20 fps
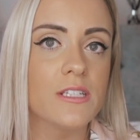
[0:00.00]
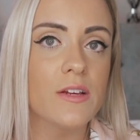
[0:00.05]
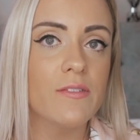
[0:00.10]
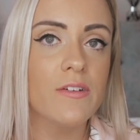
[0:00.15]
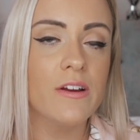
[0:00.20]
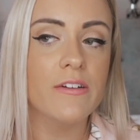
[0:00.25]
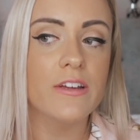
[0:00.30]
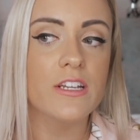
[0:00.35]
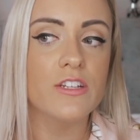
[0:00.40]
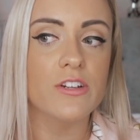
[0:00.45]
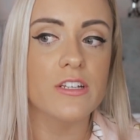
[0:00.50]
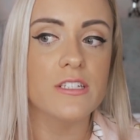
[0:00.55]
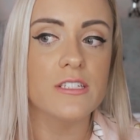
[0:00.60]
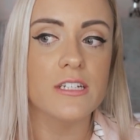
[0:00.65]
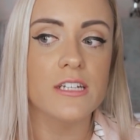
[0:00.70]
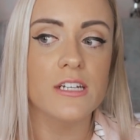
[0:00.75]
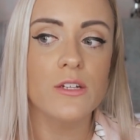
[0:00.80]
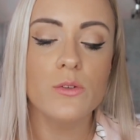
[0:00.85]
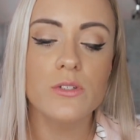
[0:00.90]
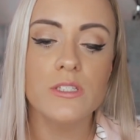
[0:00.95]
very
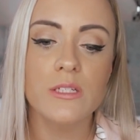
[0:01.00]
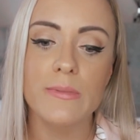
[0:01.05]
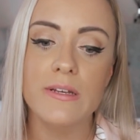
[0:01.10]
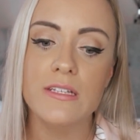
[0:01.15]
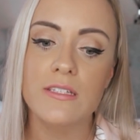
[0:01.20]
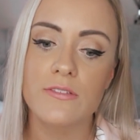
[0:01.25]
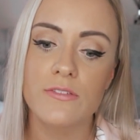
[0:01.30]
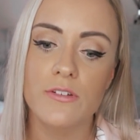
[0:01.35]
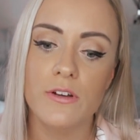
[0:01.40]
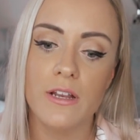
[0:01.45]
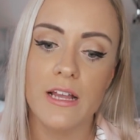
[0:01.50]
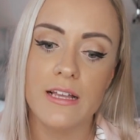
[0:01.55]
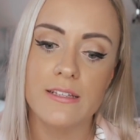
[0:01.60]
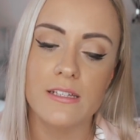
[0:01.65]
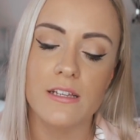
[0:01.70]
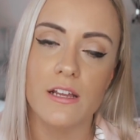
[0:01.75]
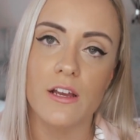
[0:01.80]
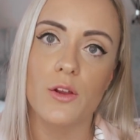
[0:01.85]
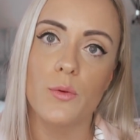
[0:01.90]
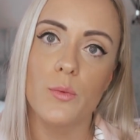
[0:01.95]
interesting and also makes me feel less
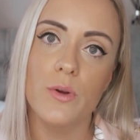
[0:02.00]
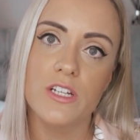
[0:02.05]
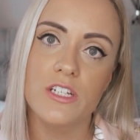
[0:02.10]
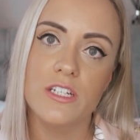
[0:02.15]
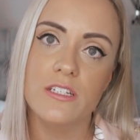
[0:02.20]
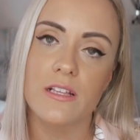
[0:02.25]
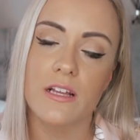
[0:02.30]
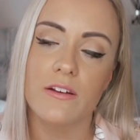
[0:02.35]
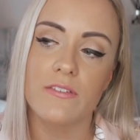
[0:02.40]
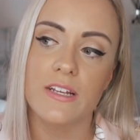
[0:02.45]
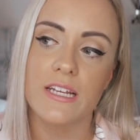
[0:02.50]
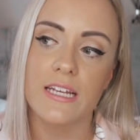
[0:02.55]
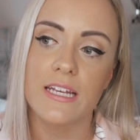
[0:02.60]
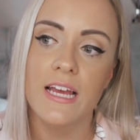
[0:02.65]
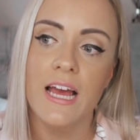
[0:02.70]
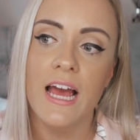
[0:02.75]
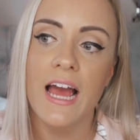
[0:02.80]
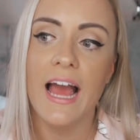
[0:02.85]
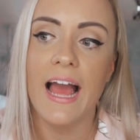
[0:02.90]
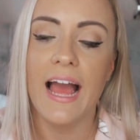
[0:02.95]
alone, which is lovely.